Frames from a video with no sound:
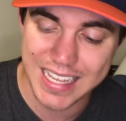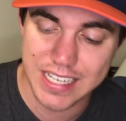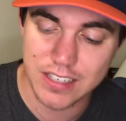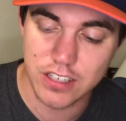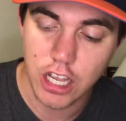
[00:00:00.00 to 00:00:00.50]

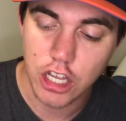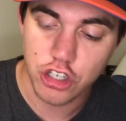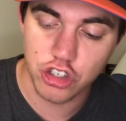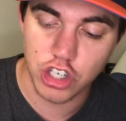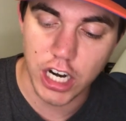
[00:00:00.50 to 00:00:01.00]
is
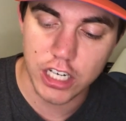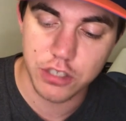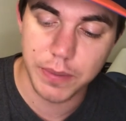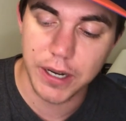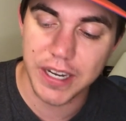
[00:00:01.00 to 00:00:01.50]
Josh
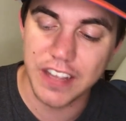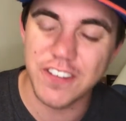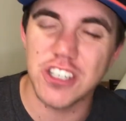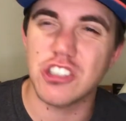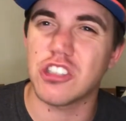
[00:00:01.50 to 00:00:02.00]
Berry. He
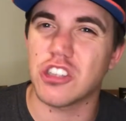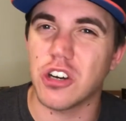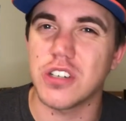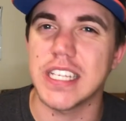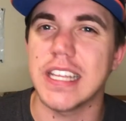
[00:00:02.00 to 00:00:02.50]
finishes
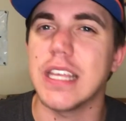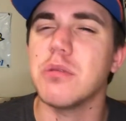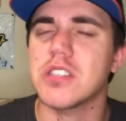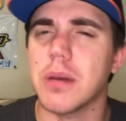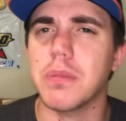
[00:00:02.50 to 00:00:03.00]
13th. He
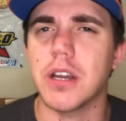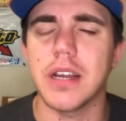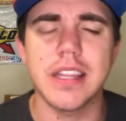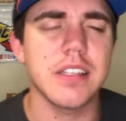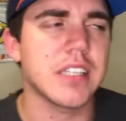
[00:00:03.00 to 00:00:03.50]
was up there
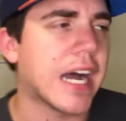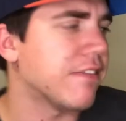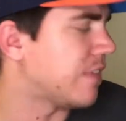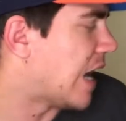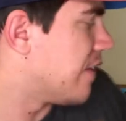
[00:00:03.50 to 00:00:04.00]
in the
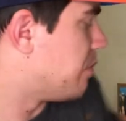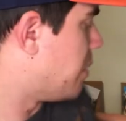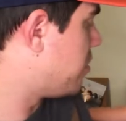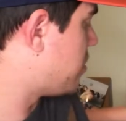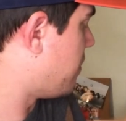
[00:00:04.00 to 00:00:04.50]
top 5
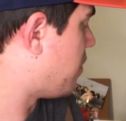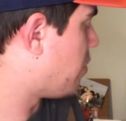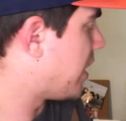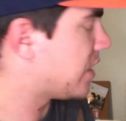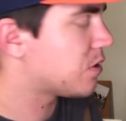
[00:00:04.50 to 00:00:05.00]
most of the
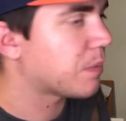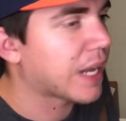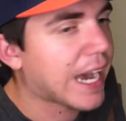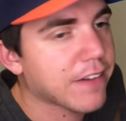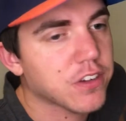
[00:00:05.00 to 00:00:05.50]
race, but
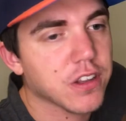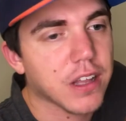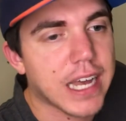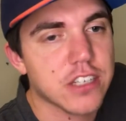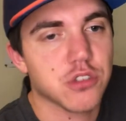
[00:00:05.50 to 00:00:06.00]
after the
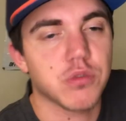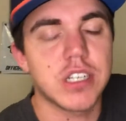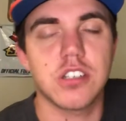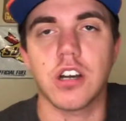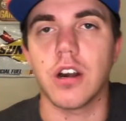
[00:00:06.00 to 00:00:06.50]
last
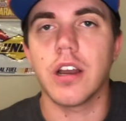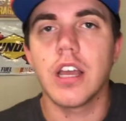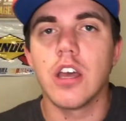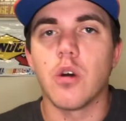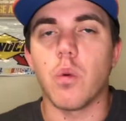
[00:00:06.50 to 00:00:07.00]
restart,
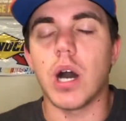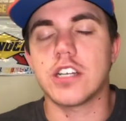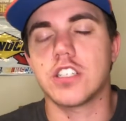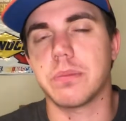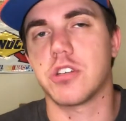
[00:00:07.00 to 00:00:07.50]

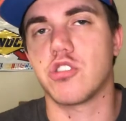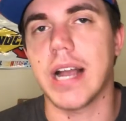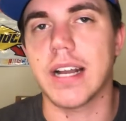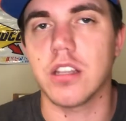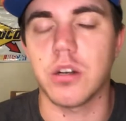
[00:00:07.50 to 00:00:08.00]
washed up the
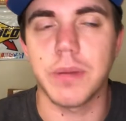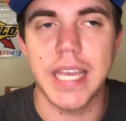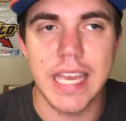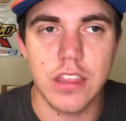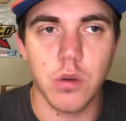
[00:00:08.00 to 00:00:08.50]
track a little
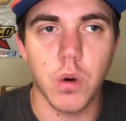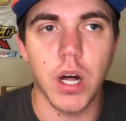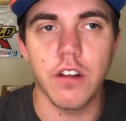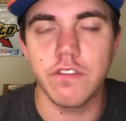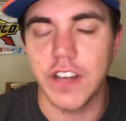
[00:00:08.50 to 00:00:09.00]
bit, hit the
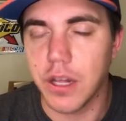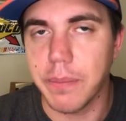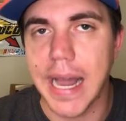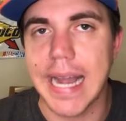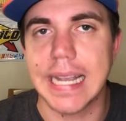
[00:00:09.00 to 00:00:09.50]
wall, fell
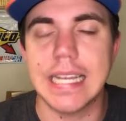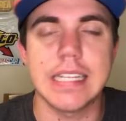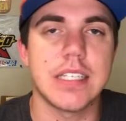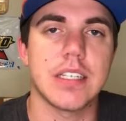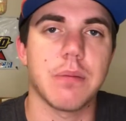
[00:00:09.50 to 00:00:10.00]
back, and
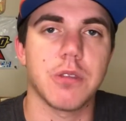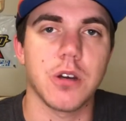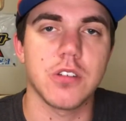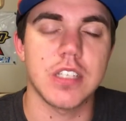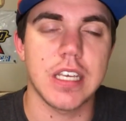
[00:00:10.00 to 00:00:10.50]
ends up
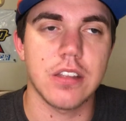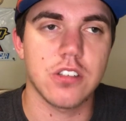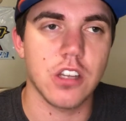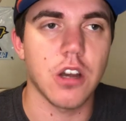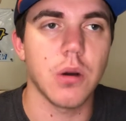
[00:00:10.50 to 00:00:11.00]
13th.
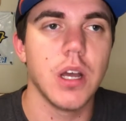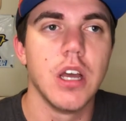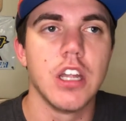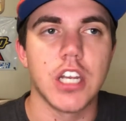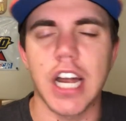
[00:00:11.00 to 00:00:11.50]
So
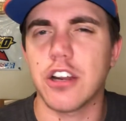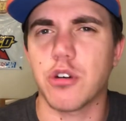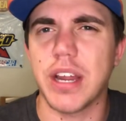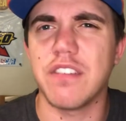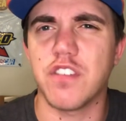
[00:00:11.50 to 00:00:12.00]
not a
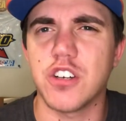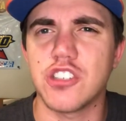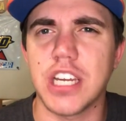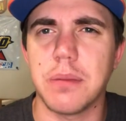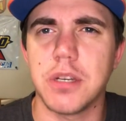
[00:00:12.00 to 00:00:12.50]
great first
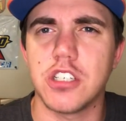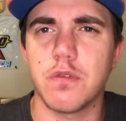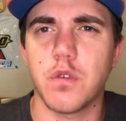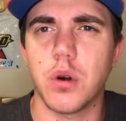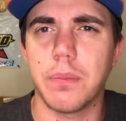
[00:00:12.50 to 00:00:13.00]

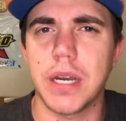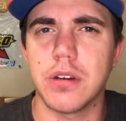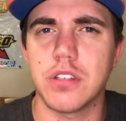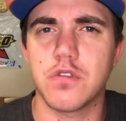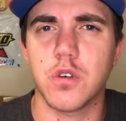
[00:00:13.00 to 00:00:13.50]
championship 4
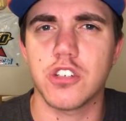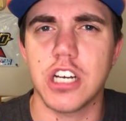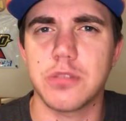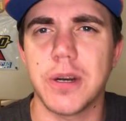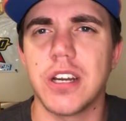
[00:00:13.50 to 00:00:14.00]
appearance for
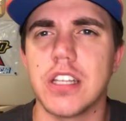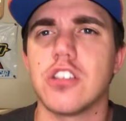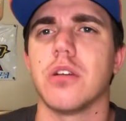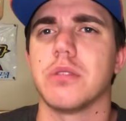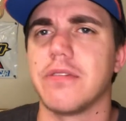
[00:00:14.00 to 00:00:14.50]
Josh Berry in
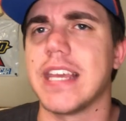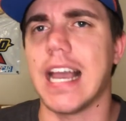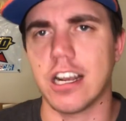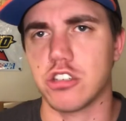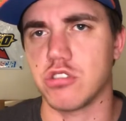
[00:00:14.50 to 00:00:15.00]
terms of the
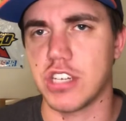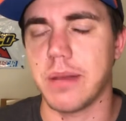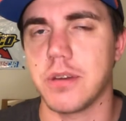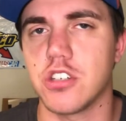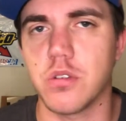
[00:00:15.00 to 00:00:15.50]
actual
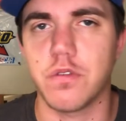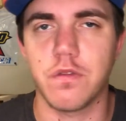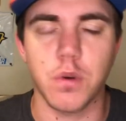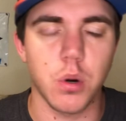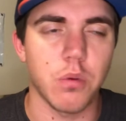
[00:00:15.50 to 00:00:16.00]
championship
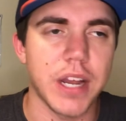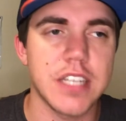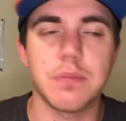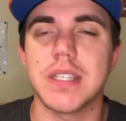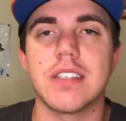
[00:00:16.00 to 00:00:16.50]
4
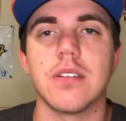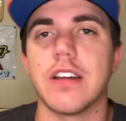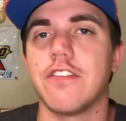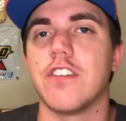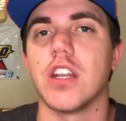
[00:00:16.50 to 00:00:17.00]
race, but still
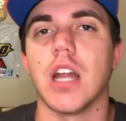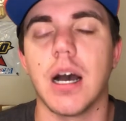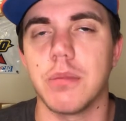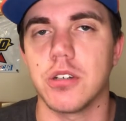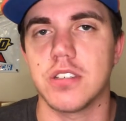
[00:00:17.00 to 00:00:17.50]
a
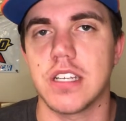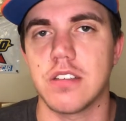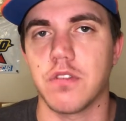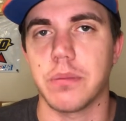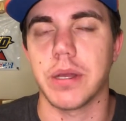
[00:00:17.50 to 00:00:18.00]
phenomenal
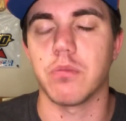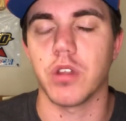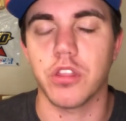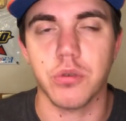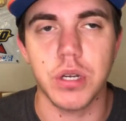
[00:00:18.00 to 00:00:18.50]
season from him
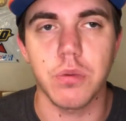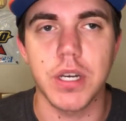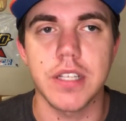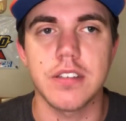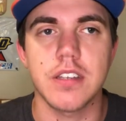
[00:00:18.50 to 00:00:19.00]
with 3
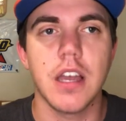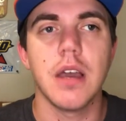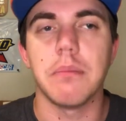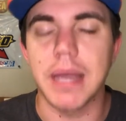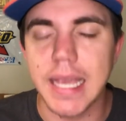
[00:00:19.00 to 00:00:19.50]
wins,
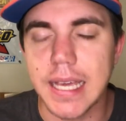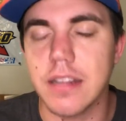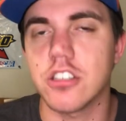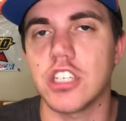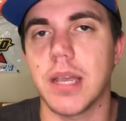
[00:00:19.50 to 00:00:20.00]

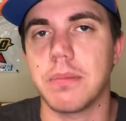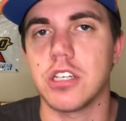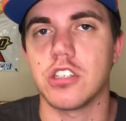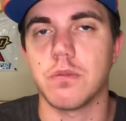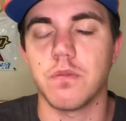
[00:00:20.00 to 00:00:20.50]
making the
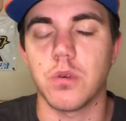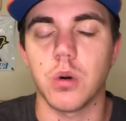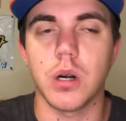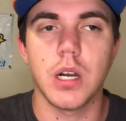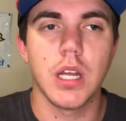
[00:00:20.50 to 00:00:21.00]
championship
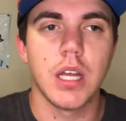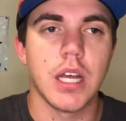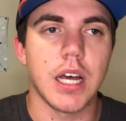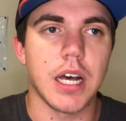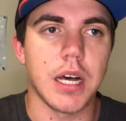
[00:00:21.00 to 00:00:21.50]
4.
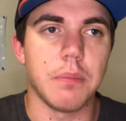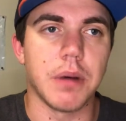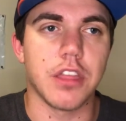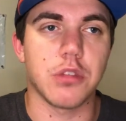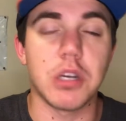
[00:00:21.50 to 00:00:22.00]

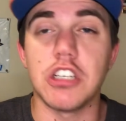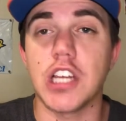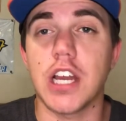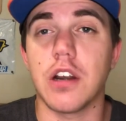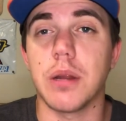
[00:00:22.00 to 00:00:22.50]
But 3
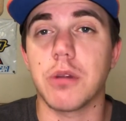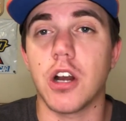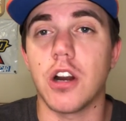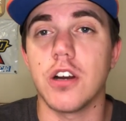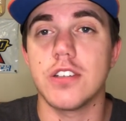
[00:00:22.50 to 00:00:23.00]
JRM
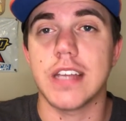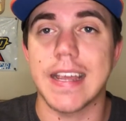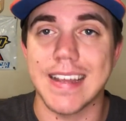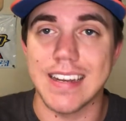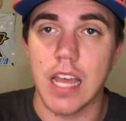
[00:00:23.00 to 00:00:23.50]
cars
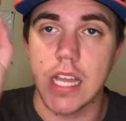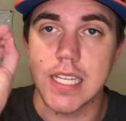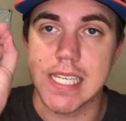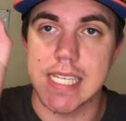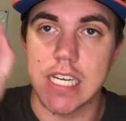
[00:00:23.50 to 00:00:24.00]
and
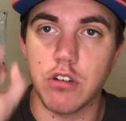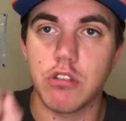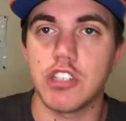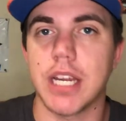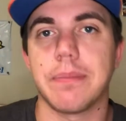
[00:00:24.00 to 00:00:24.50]
0
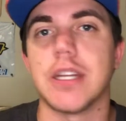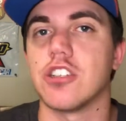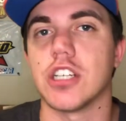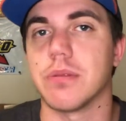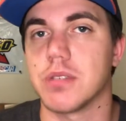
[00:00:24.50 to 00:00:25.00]

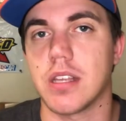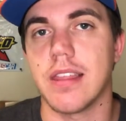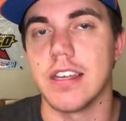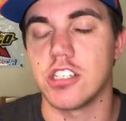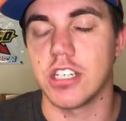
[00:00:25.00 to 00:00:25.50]
championships
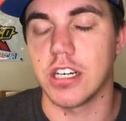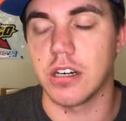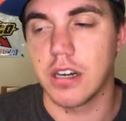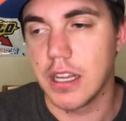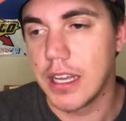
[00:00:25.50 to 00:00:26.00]
this
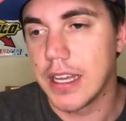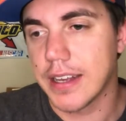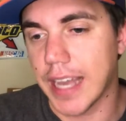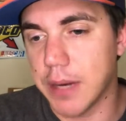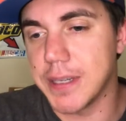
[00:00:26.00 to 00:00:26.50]
year.
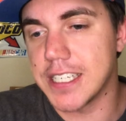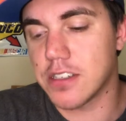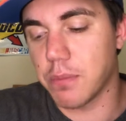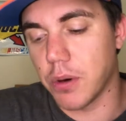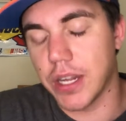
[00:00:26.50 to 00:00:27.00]
Got to be
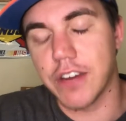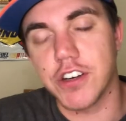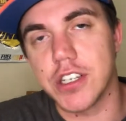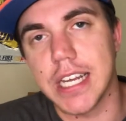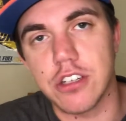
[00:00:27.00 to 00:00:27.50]
disappointing if
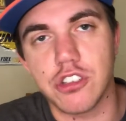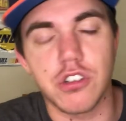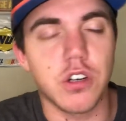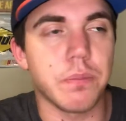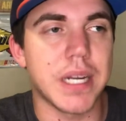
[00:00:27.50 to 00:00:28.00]
you're Dale
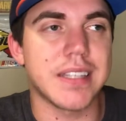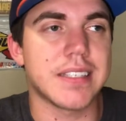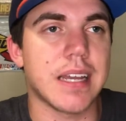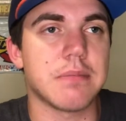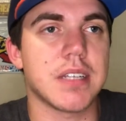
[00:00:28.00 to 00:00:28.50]
Jr., but at the
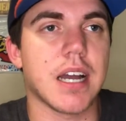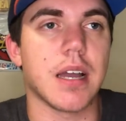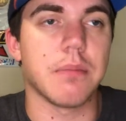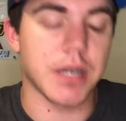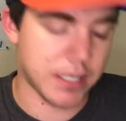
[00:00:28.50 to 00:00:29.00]
same
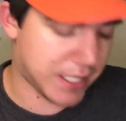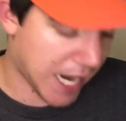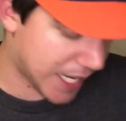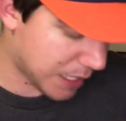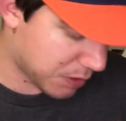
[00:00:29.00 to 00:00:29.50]
time,
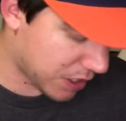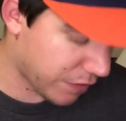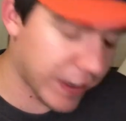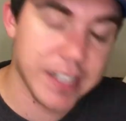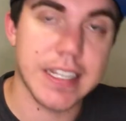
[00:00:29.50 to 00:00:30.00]
Ty Gibbs did a
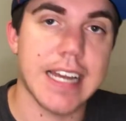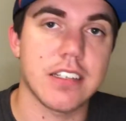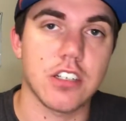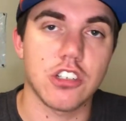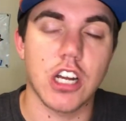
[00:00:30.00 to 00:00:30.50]

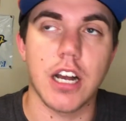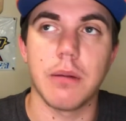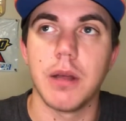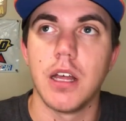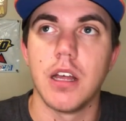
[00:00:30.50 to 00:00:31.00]
fantastic job